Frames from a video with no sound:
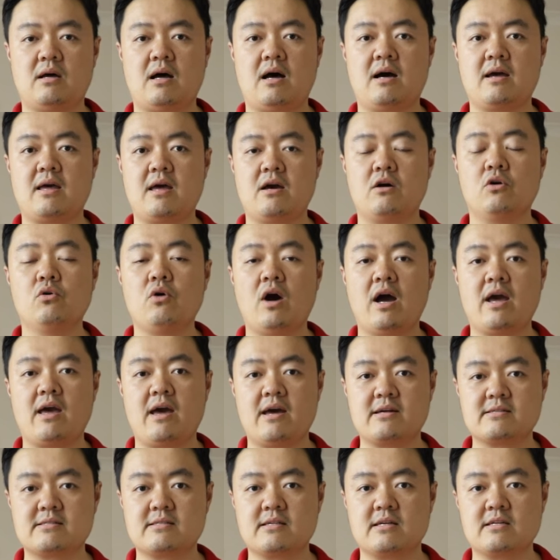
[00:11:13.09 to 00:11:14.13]

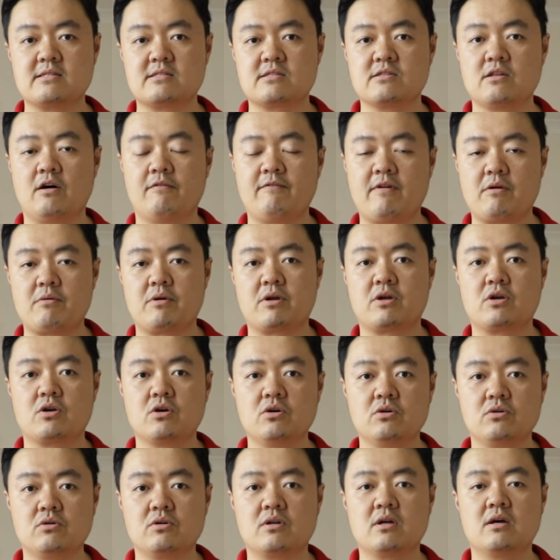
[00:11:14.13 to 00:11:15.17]
OIS is not very
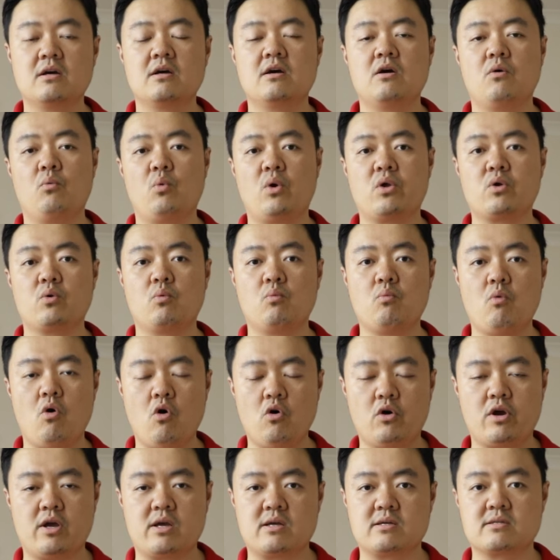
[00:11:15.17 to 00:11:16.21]
good when you're
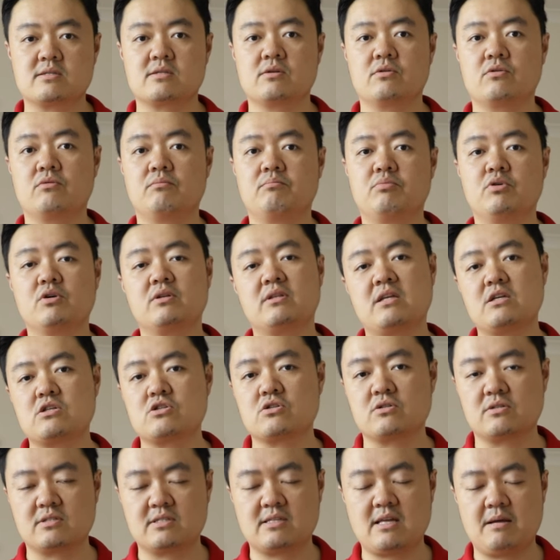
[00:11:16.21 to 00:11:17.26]
walking. So you put
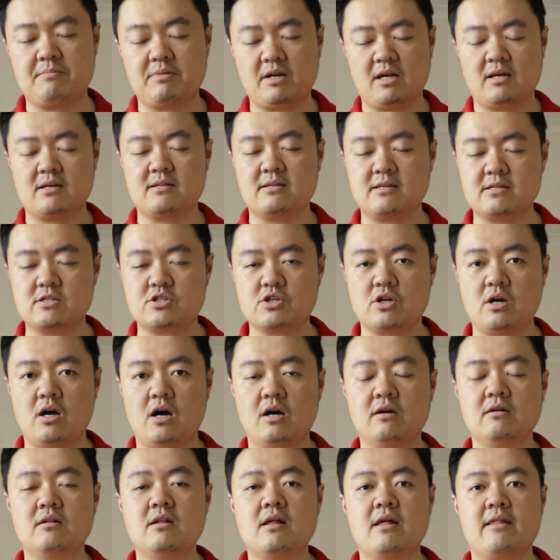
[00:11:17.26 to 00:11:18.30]
digital stabilization
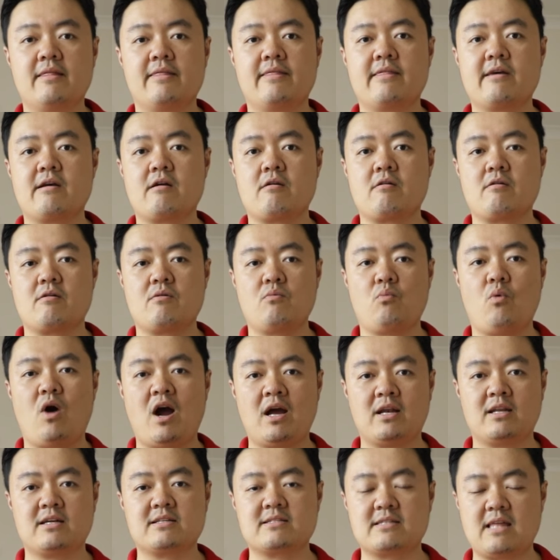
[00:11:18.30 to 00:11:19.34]
on, their
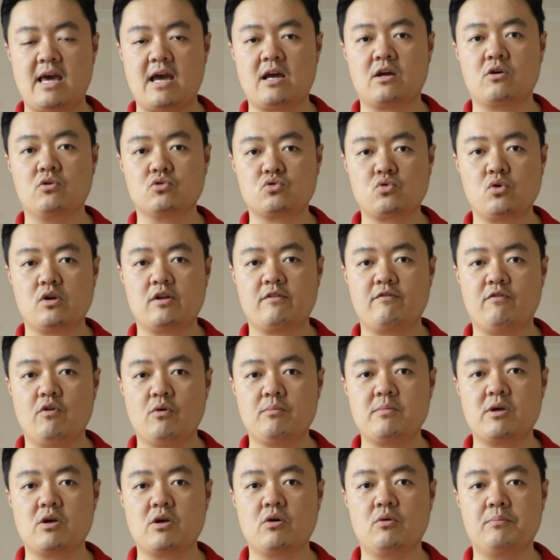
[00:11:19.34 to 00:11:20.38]
widest angle
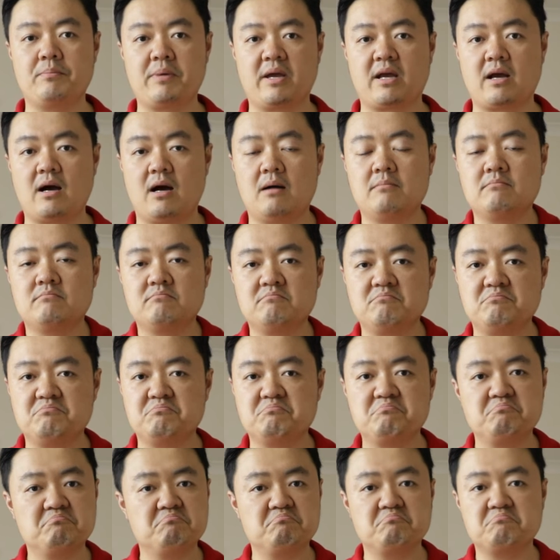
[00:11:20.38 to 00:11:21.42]
24mm become
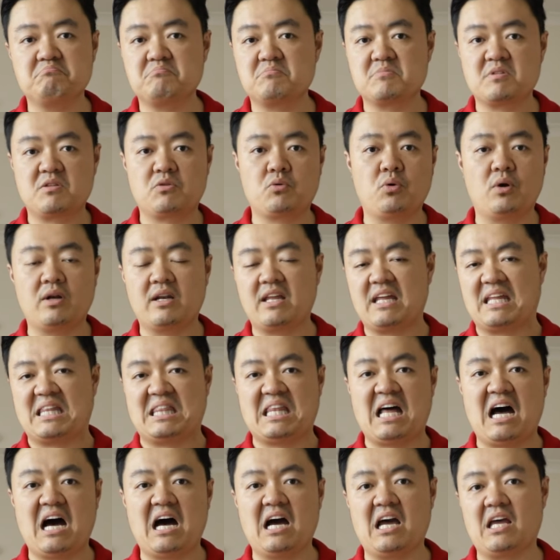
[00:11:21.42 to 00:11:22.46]

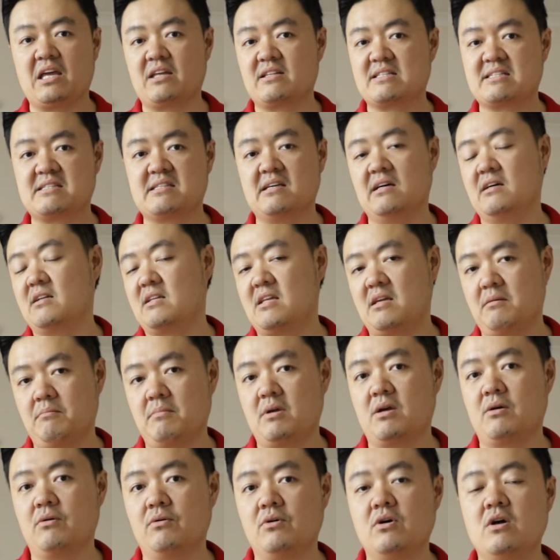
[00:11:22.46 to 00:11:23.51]
29,
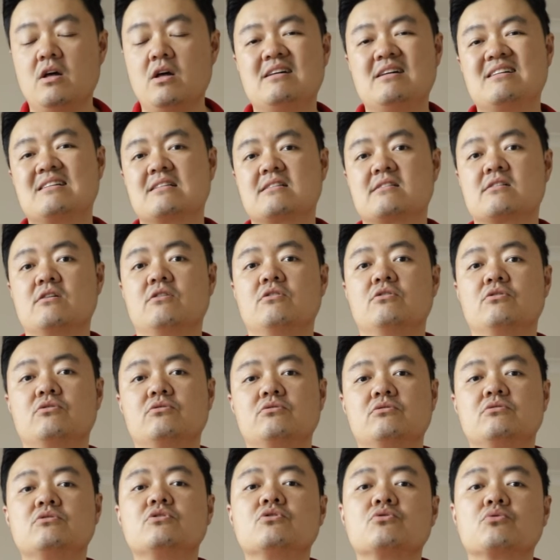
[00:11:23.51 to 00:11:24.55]
30mm.
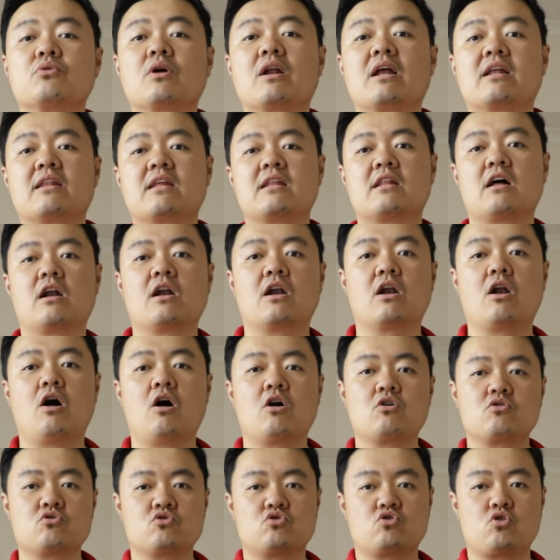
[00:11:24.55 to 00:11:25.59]
So you really need a
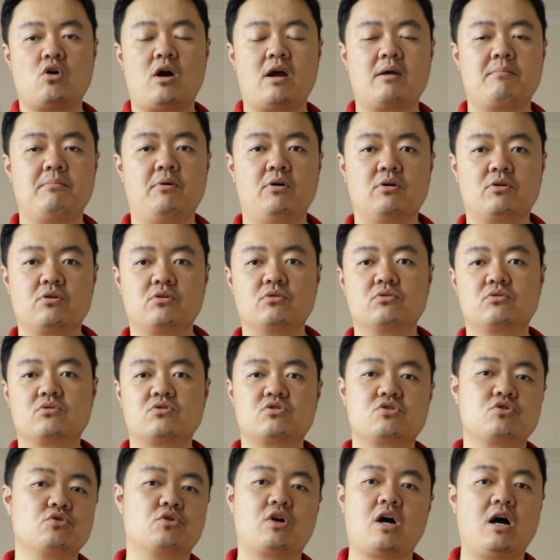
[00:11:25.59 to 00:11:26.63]
long tripod.
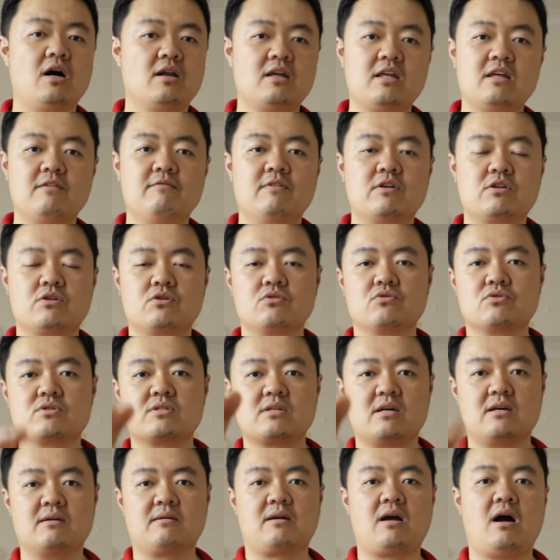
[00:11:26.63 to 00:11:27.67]
You can't even use
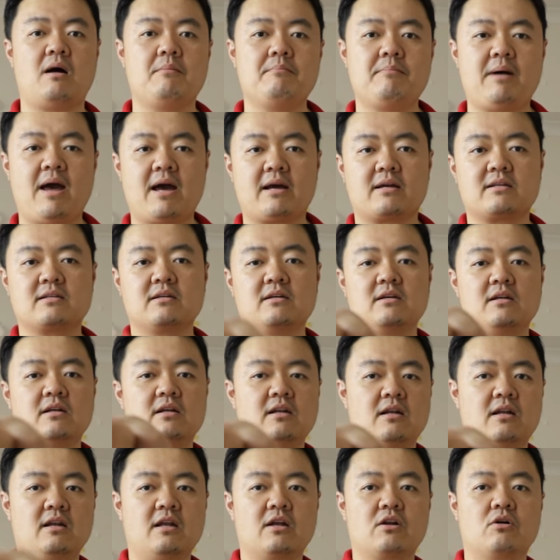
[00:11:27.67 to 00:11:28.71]
a compact
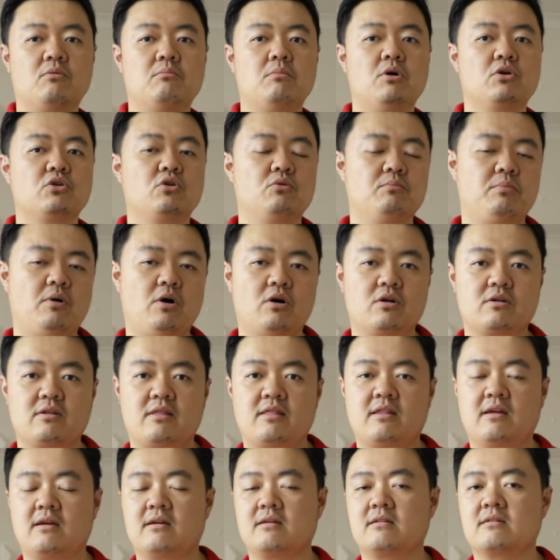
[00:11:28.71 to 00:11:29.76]
little monopod
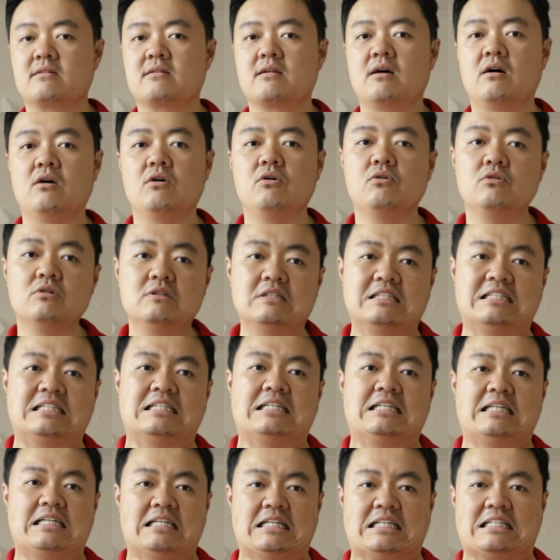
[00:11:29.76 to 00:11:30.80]
thing. So
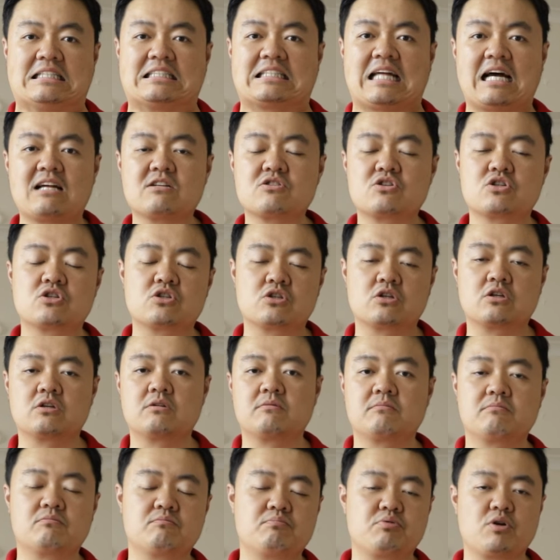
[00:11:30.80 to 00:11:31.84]
that
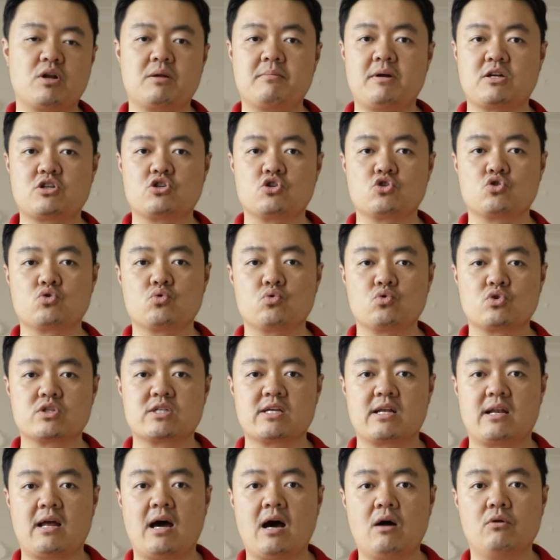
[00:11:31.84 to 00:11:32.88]
pretty much rules
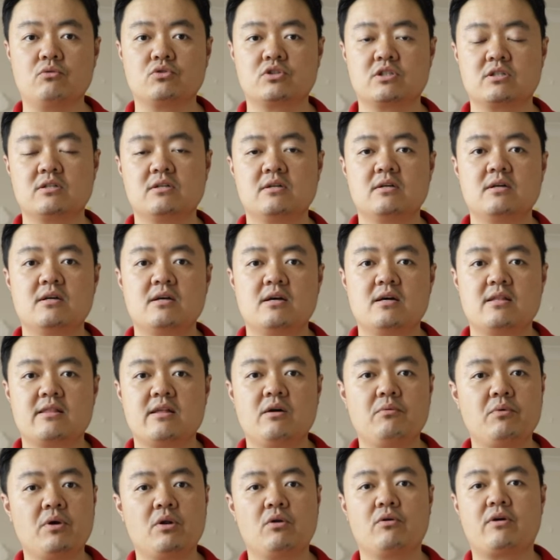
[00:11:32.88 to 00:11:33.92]
it out.
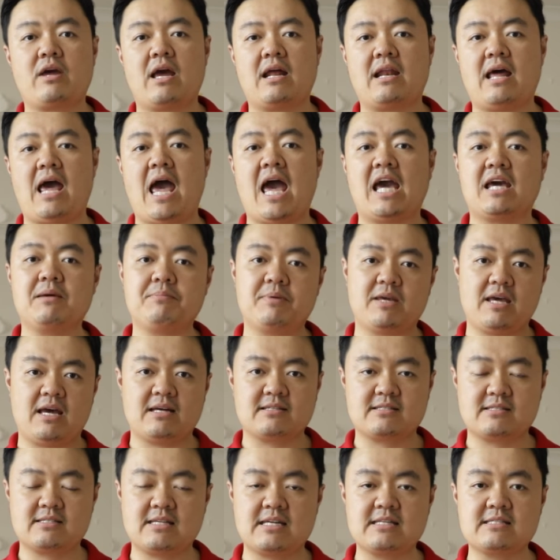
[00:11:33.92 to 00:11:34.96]
Then we look at
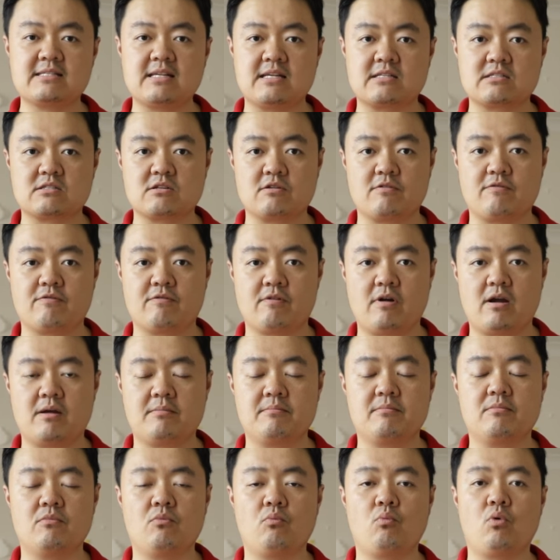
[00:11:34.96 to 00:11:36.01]
APS-C sensor frame.
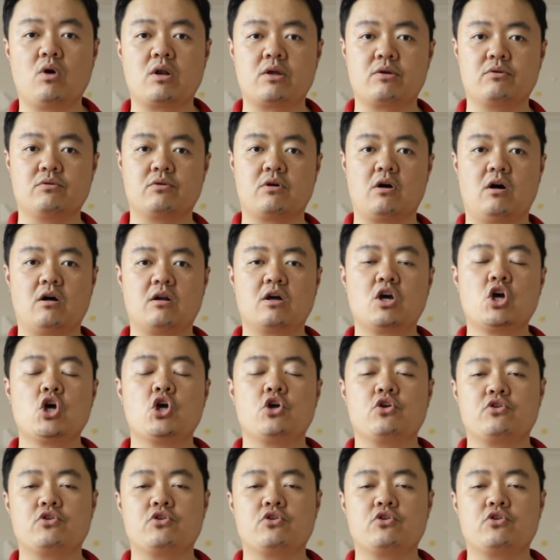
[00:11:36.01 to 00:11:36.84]
What do you got?